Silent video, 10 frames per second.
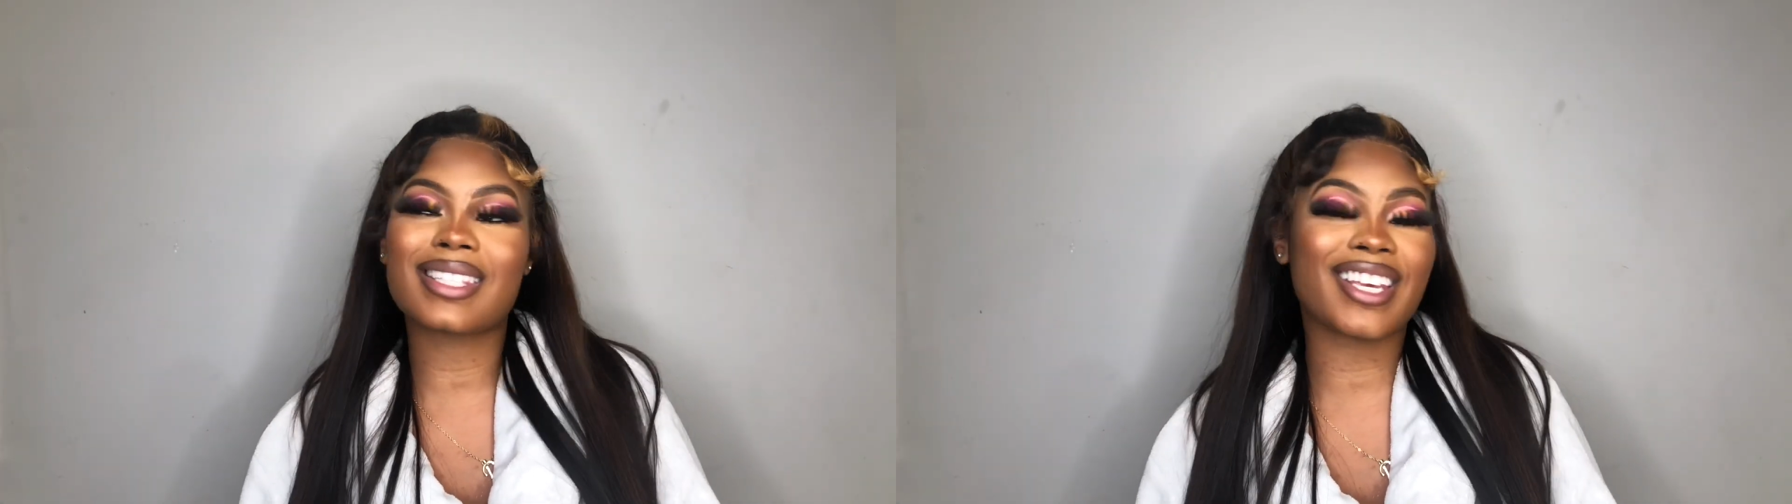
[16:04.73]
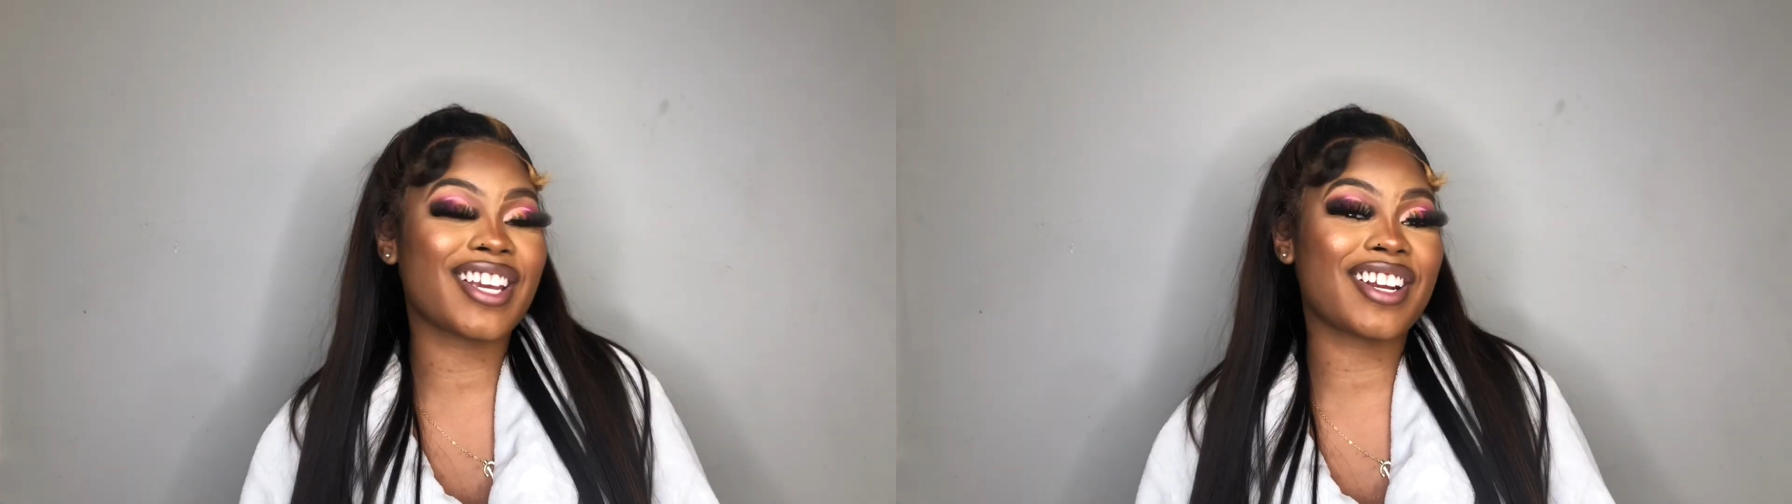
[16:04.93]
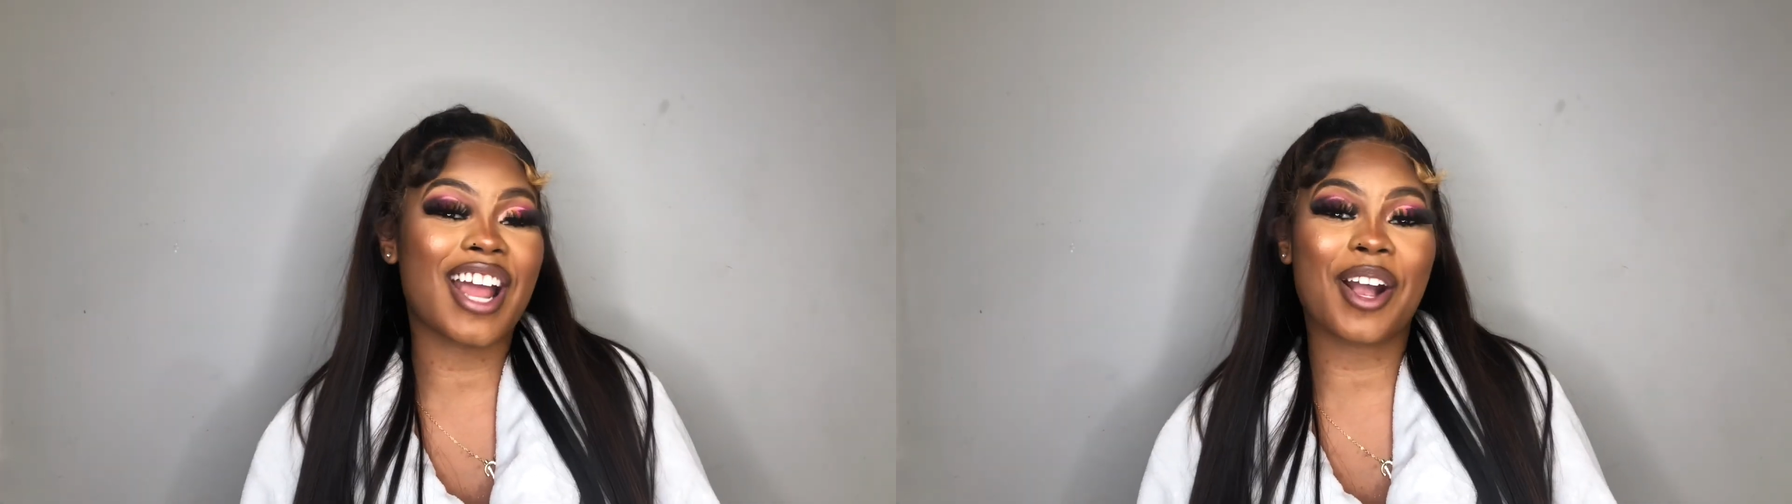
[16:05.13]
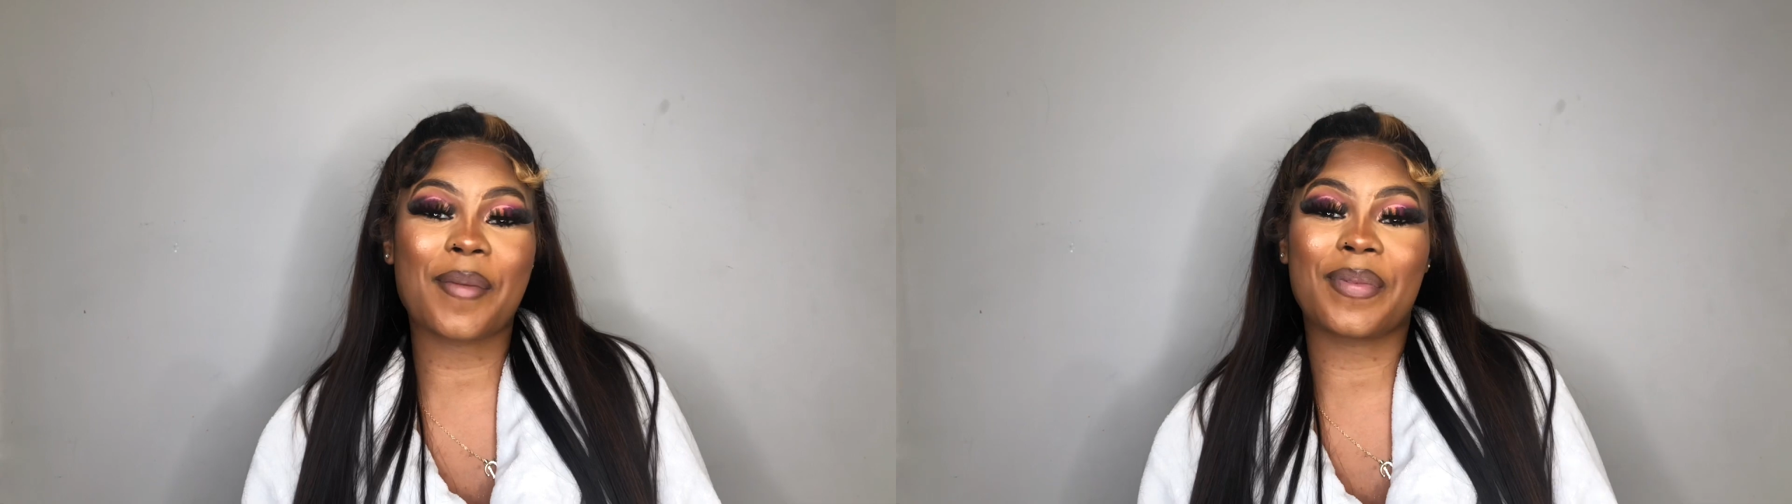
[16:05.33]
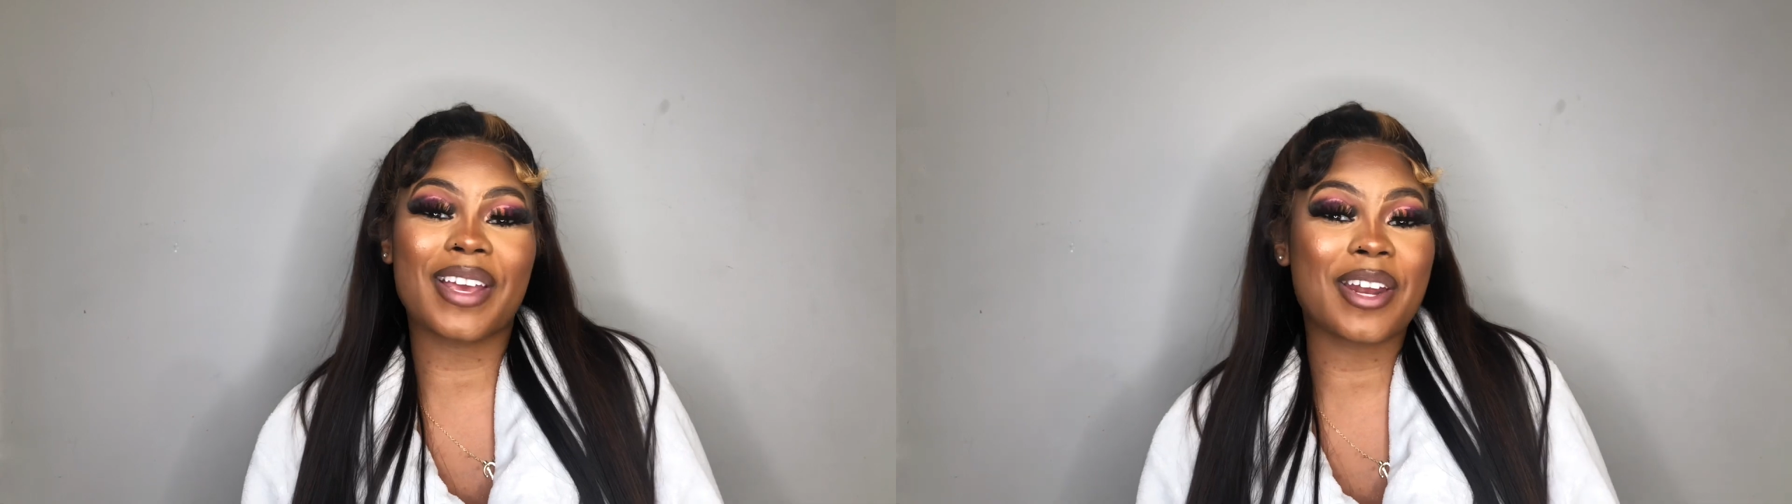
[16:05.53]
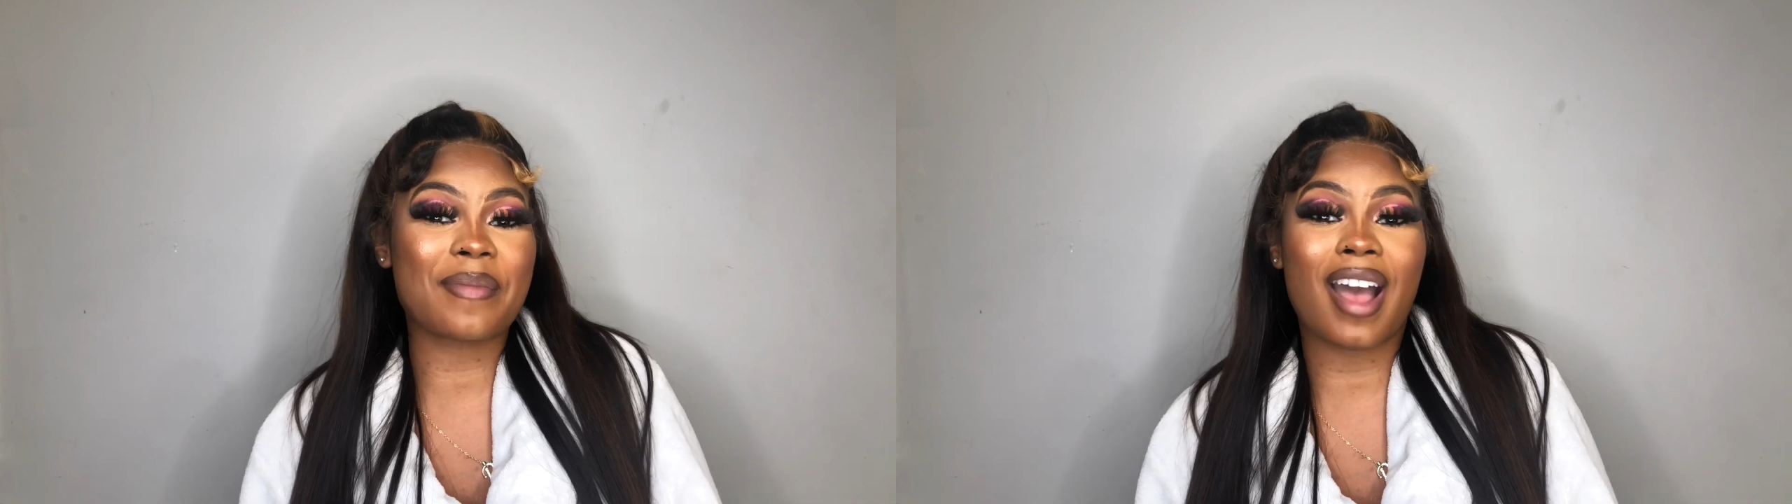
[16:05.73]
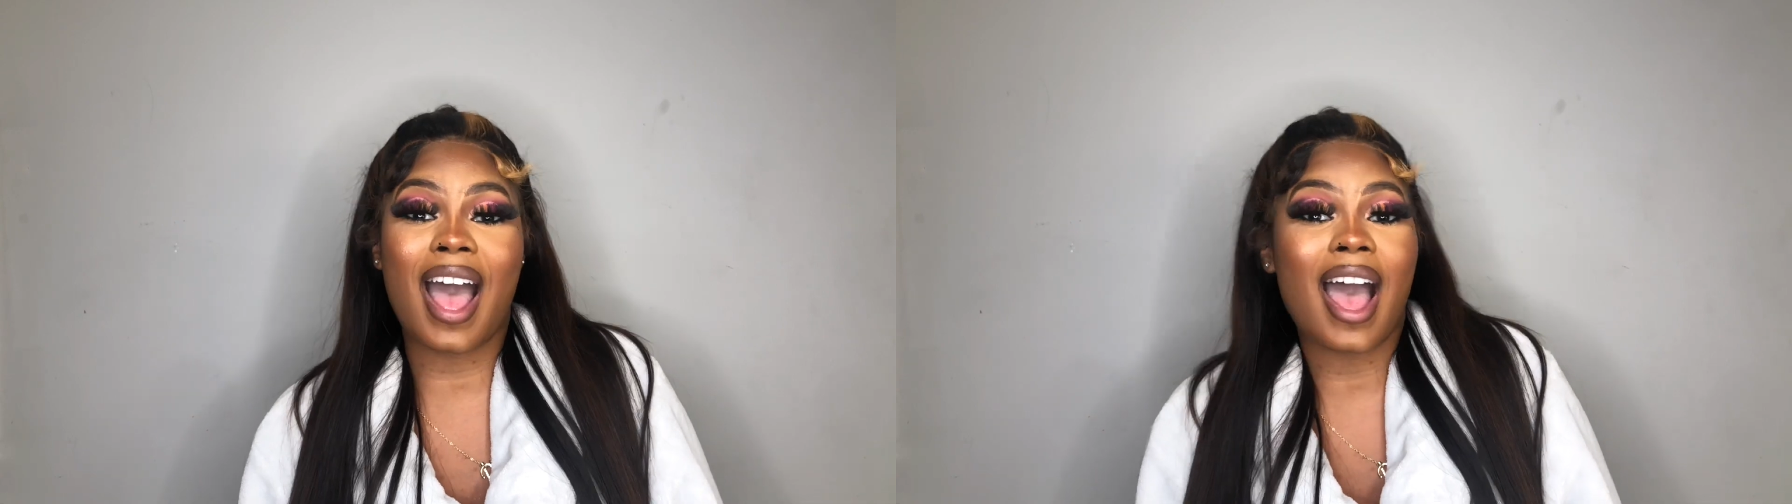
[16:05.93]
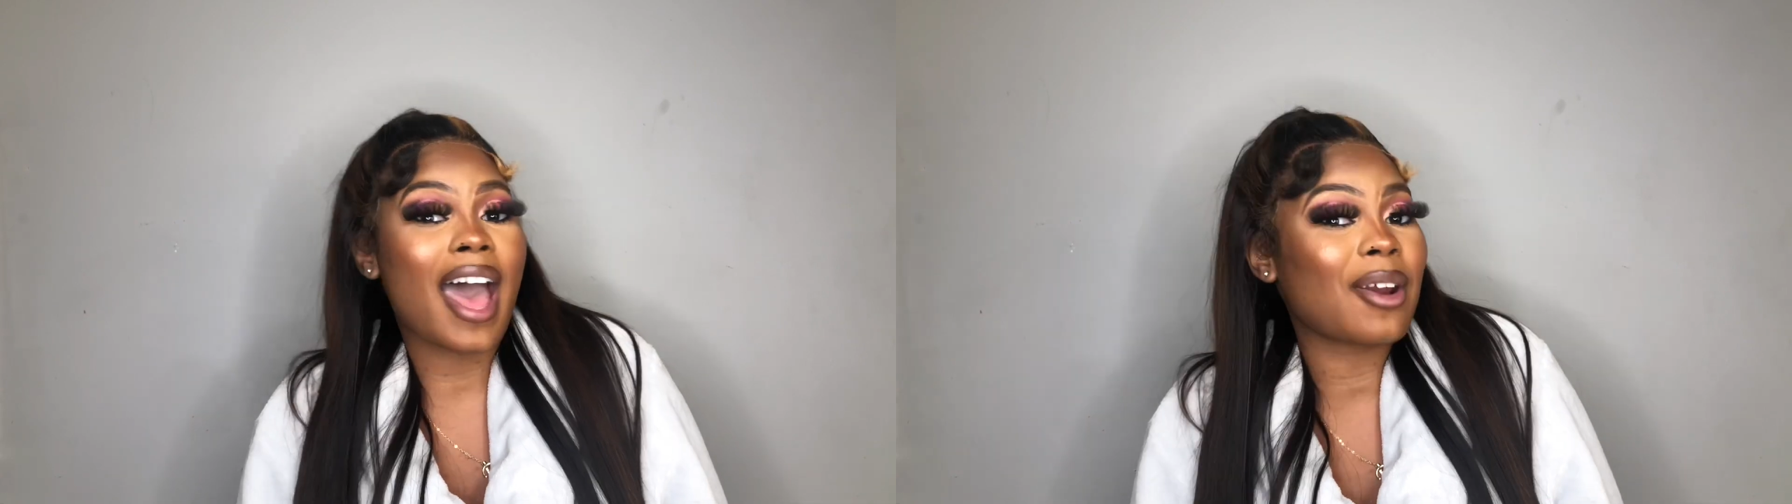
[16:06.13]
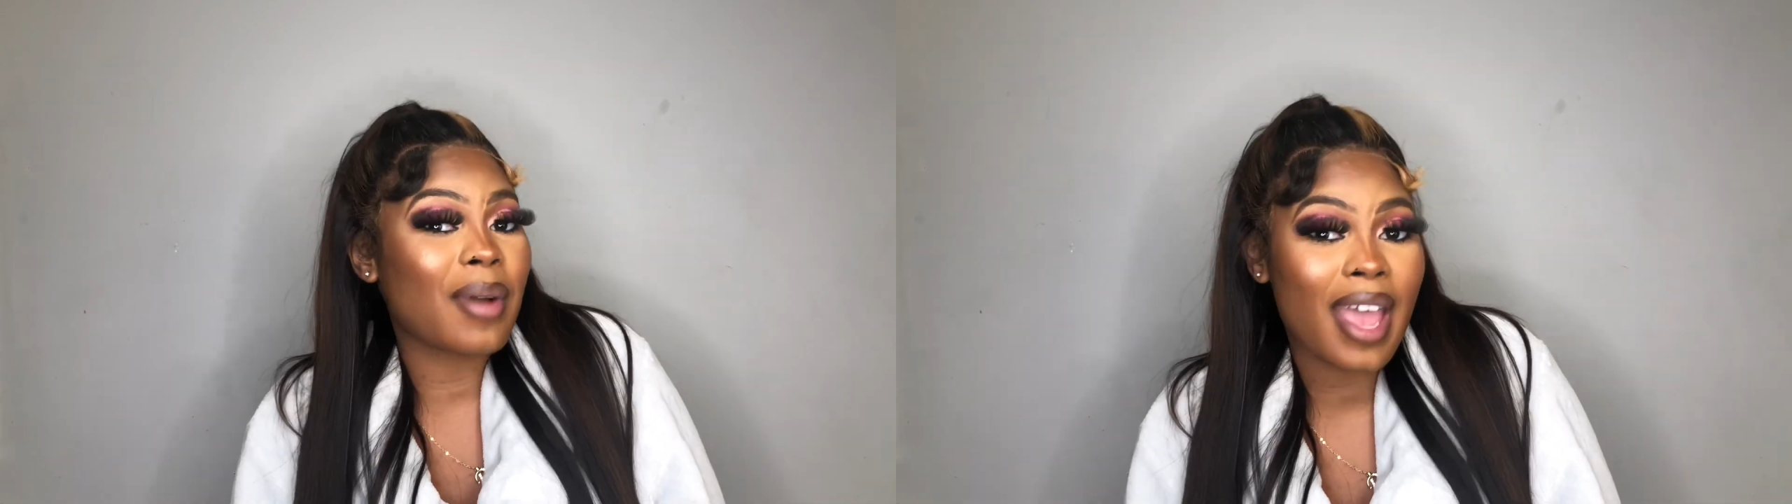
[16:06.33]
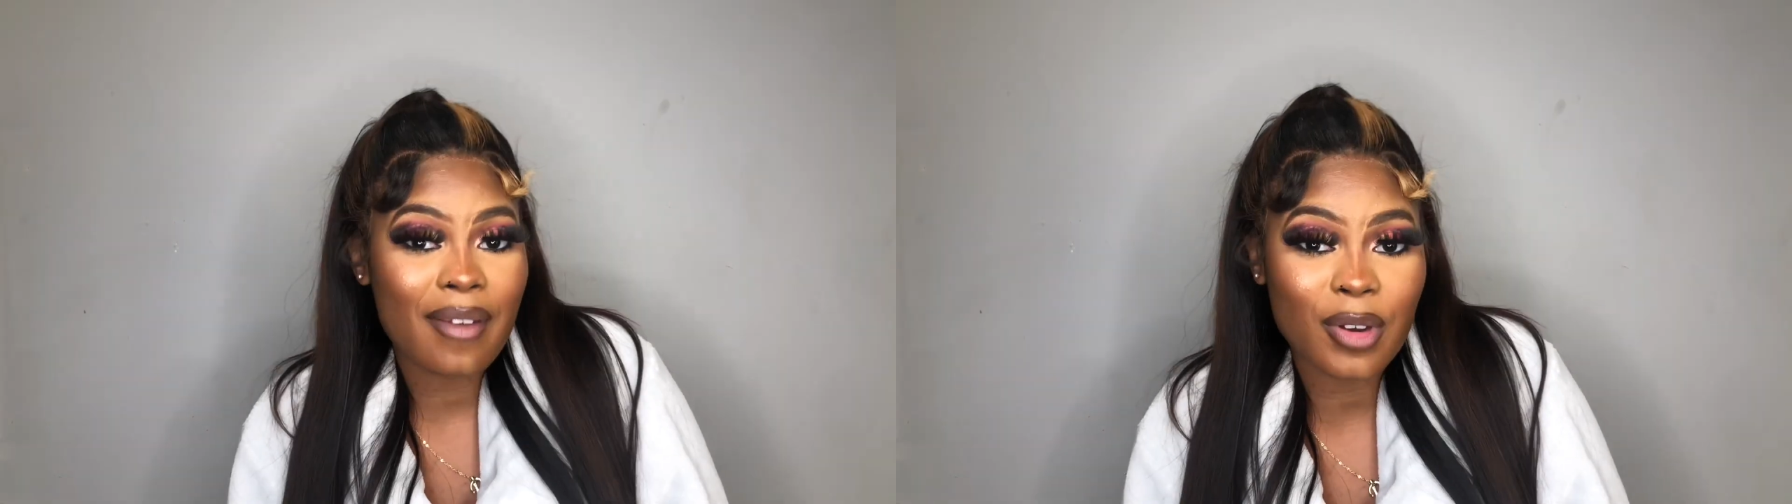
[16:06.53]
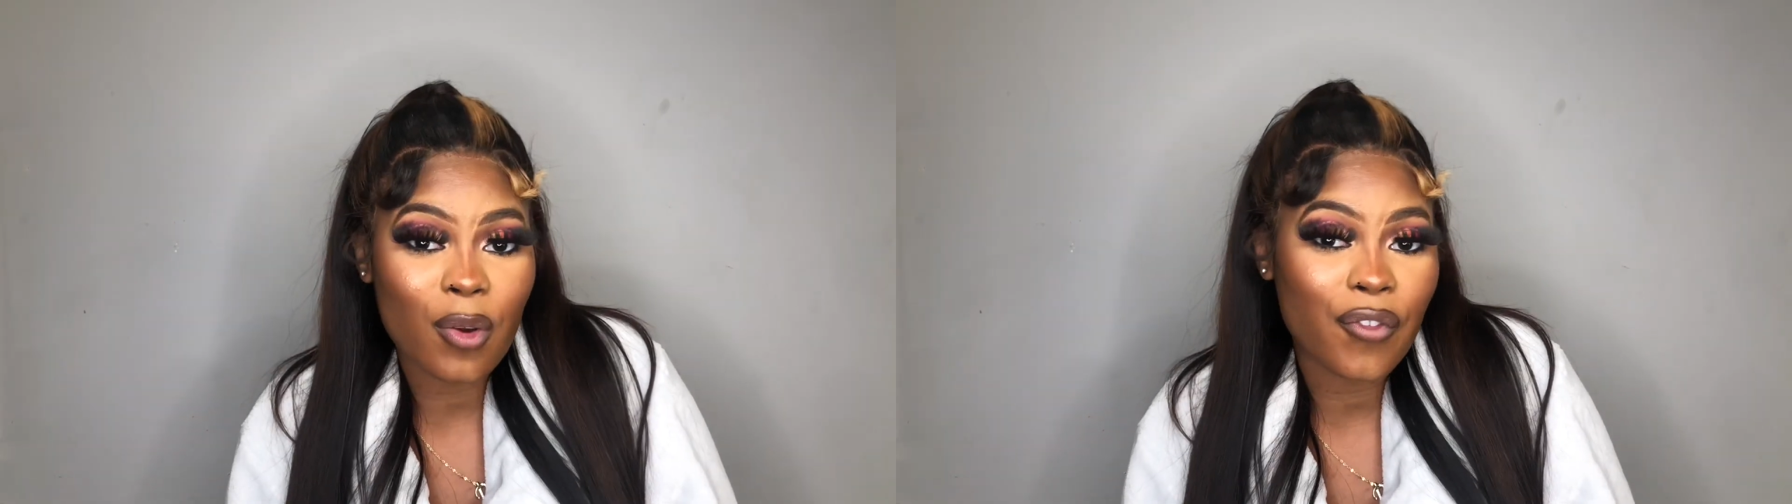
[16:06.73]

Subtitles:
sit here and I complain about how I don't have no